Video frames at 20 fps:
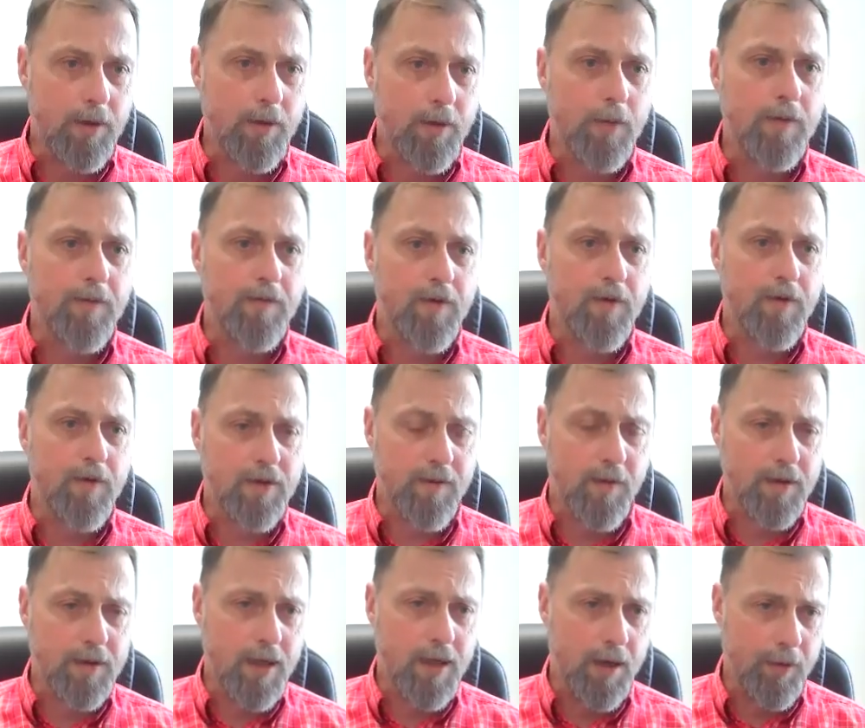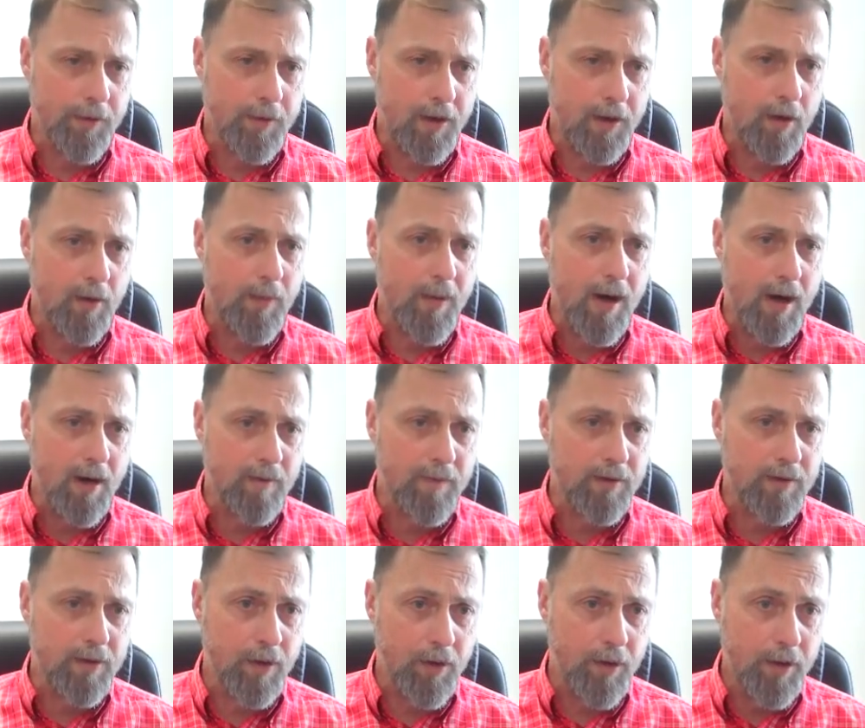So first of all, it's healthcare power of
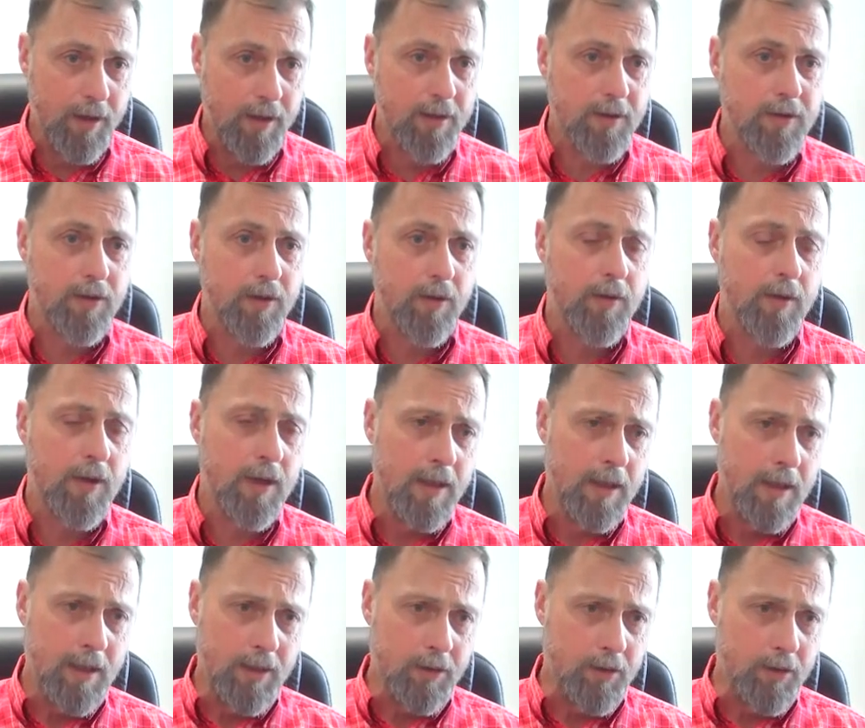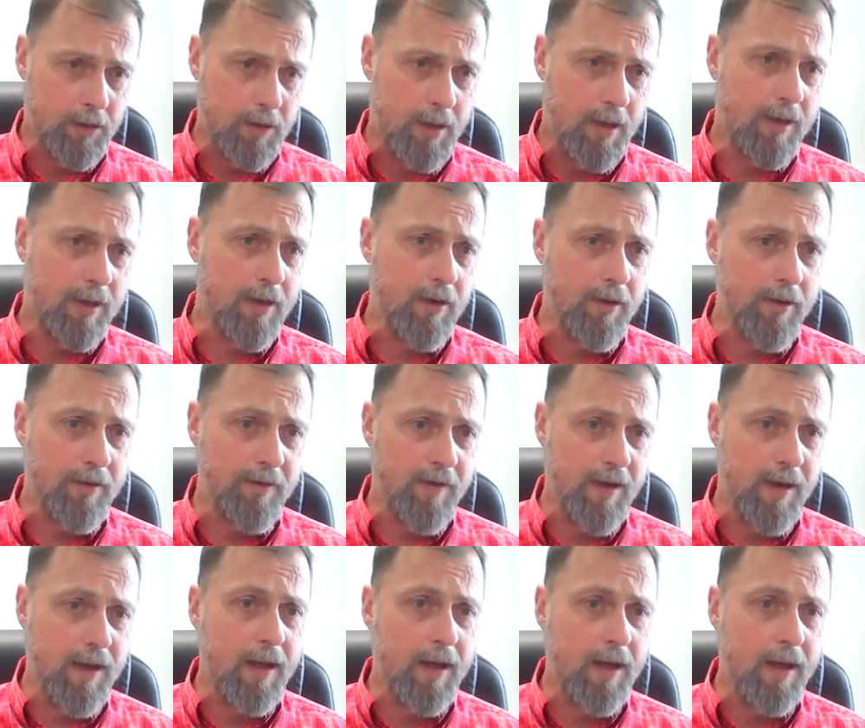attorney. So just like on the
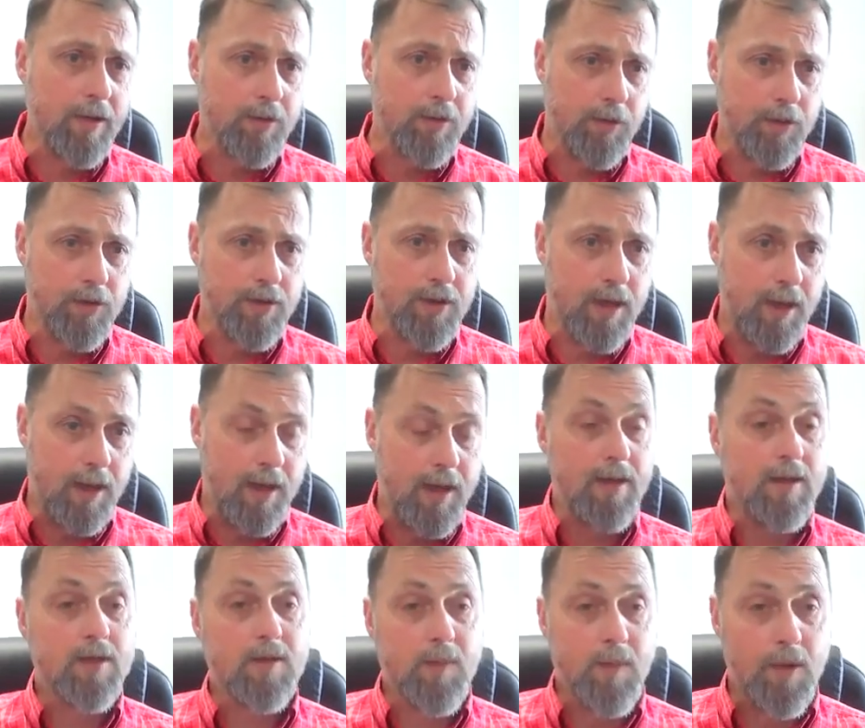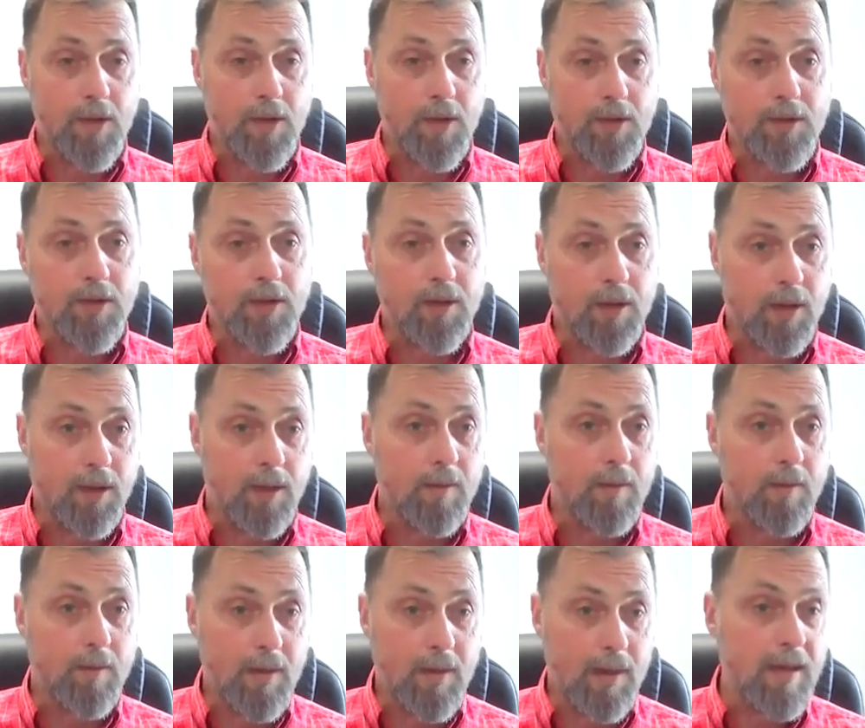financial, you're saying, hey, this person can
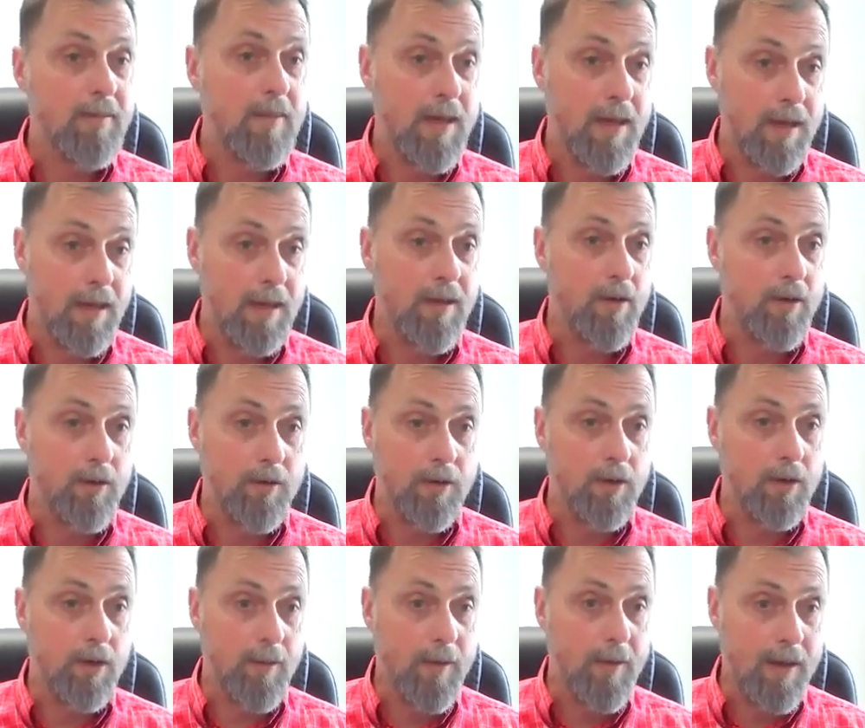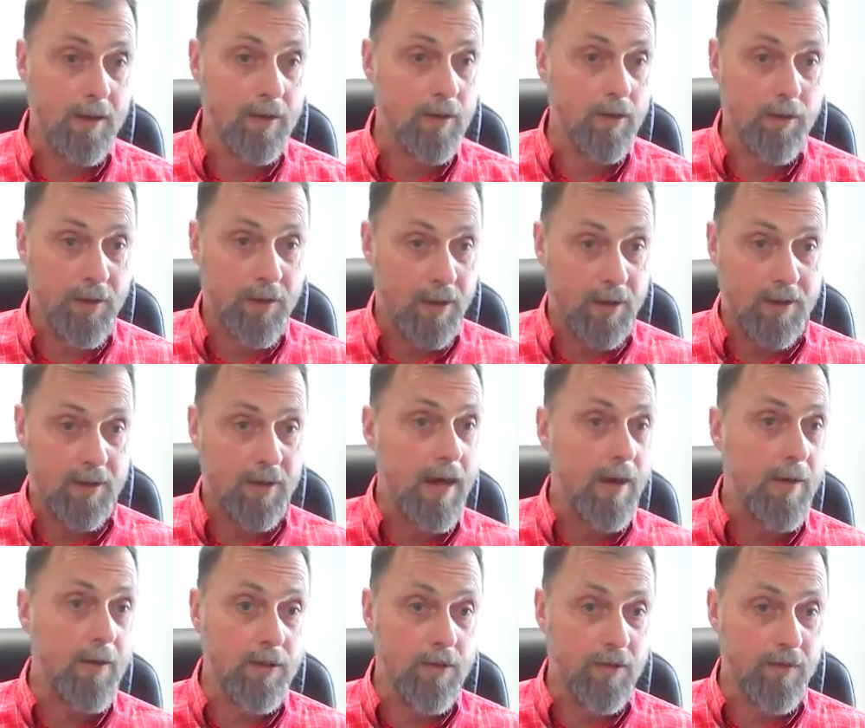be me, or do things that
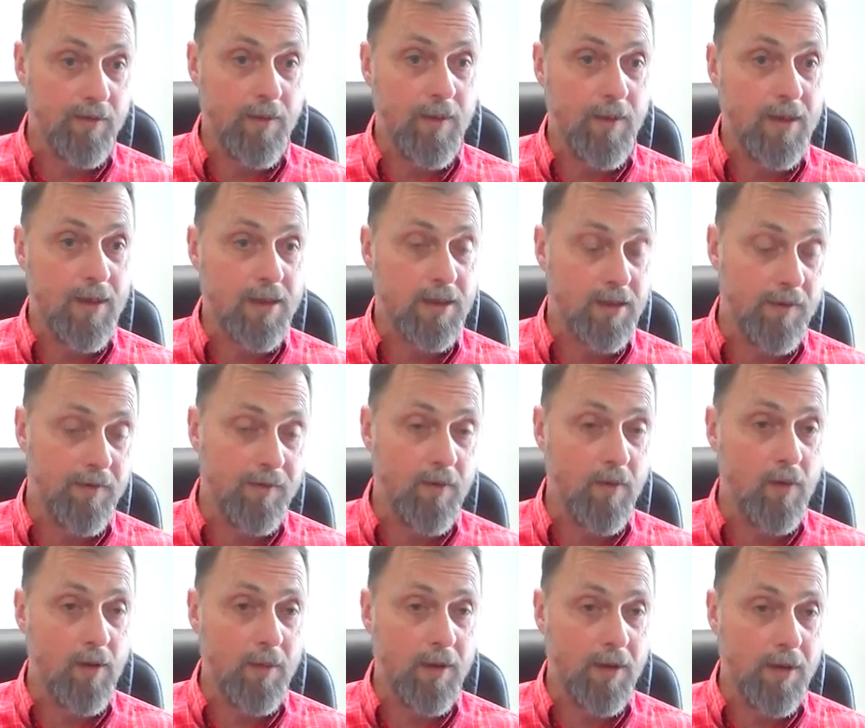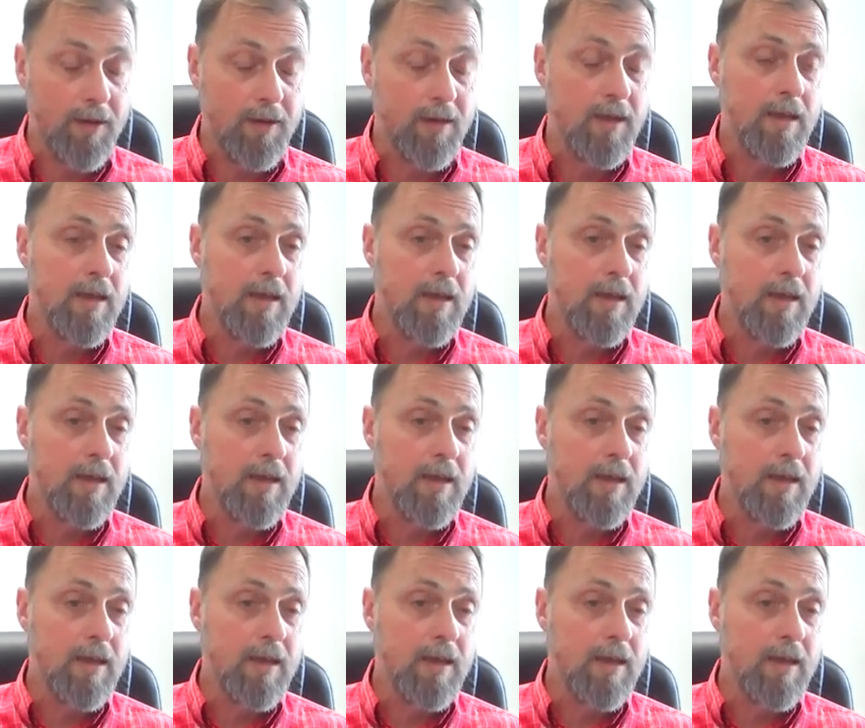I would do for myself normally.